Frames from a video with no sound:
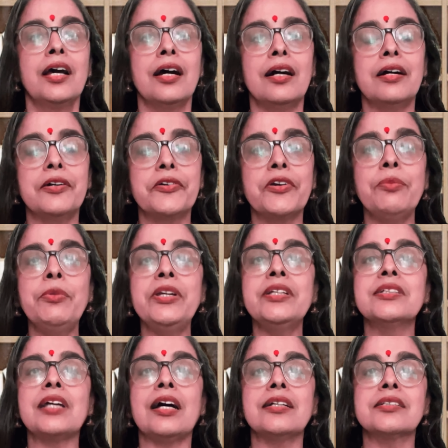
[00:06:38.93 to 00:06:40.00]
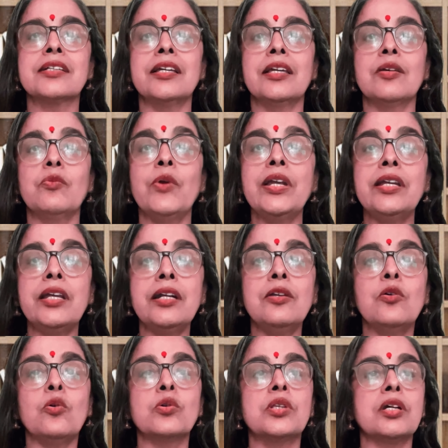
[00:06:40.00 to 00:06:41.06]
Rimi is asking, when did
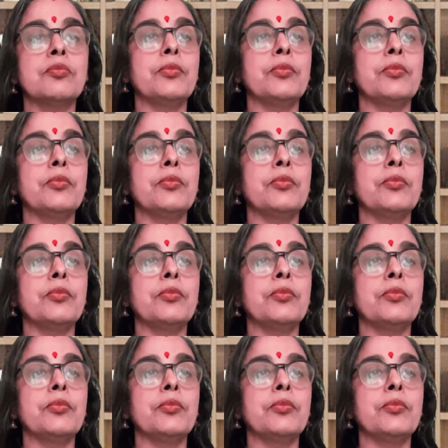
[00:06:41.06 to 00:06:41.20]
Kotak